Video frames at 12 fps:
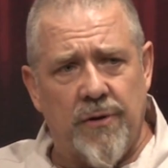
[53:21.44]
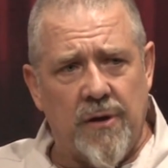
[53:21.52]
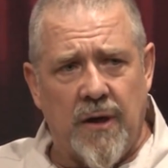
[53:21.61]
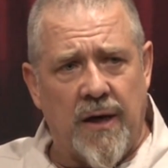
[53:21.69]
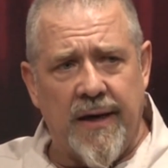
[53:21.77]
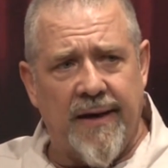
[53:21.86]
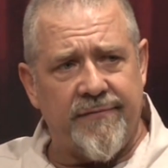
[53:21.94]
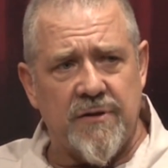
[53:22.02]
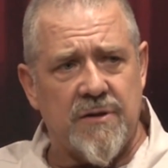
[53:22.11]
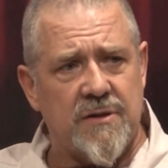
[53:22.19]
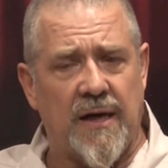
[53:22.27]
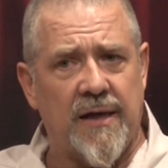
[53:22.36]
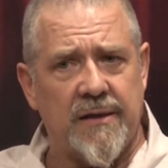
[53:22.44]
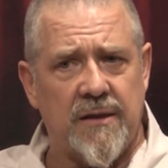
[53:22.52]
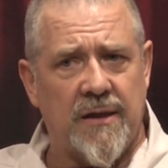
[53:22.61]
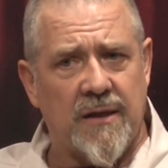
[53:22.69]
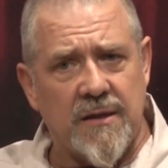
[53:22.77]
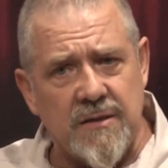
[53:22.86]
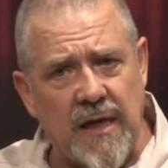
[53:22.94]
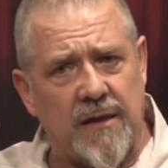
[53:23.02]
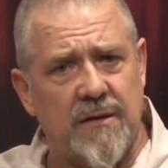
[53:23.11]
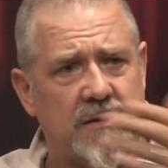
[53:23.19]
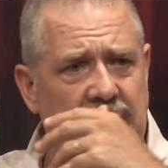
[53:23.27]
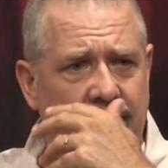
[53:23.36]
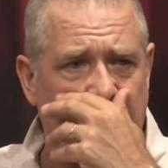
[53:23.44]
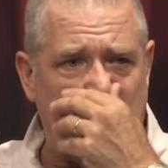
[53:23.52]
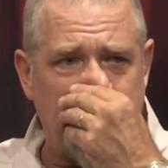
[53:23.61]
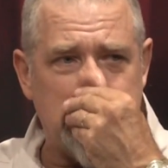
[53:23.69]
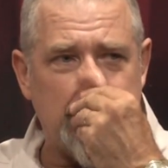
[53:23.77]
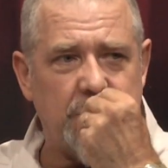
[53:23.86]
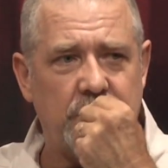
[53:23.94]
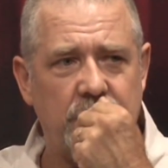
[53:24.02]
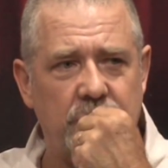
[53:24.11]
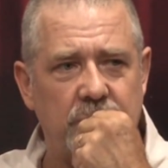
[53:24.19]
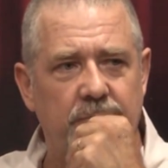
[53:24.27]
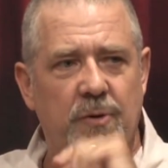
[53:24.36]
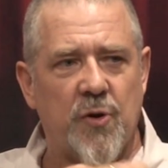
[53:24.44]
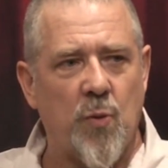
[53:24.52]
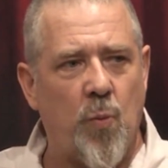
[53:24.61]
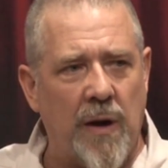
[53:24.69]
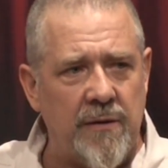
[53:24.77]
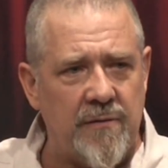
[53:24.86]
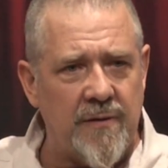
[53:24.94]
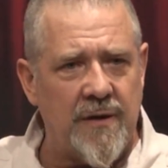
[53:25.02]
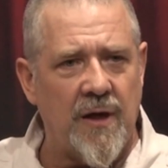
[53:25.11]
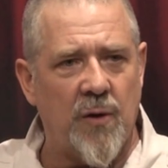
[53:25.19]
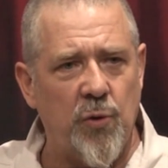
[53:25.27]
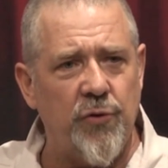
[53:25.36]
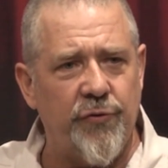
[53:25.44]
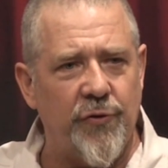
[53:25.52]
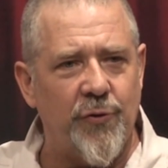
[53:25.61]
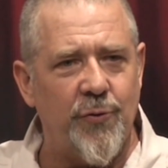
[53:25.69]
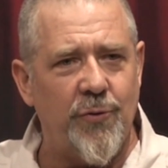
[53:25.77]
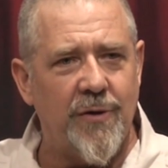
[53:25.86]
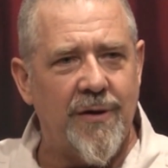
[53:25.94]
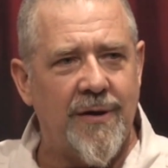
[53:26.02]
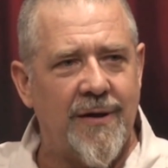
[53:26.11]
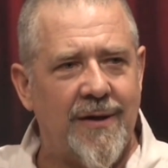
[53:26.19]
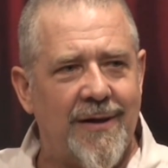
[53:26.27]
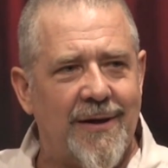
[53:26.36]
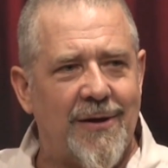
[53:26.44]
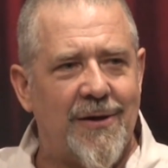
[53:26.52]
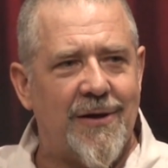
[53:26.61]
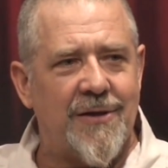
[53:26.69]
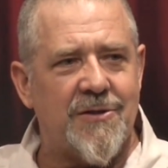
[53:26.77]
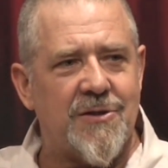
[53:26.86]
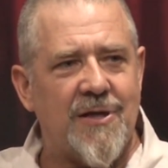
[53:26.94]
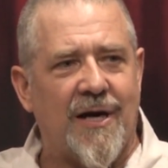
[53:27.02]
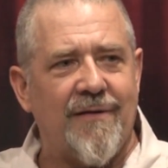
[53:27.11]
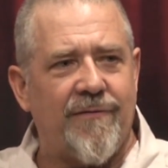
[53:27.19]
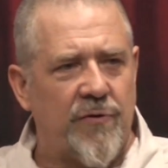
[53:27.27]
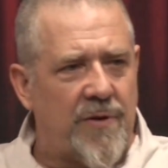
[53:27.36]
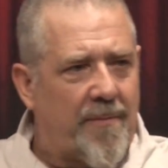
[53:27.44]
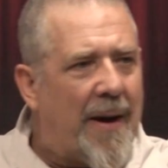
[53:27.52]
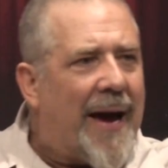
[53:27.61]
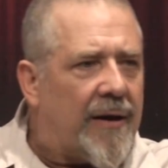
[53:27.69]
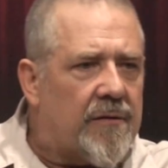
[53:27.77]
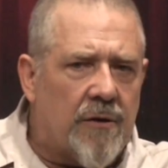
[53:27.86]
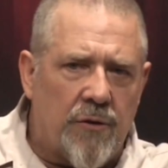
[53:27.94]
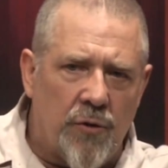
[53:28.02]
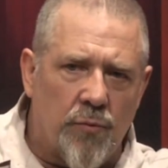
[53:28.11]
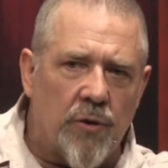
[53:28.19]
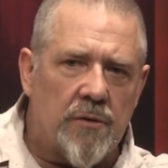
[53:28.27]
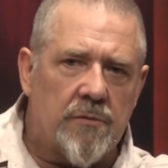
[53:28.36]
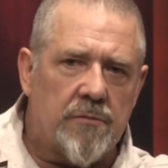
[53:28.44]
I have to start at exactly the same place as you. But the one thing I will do is start further back than you will,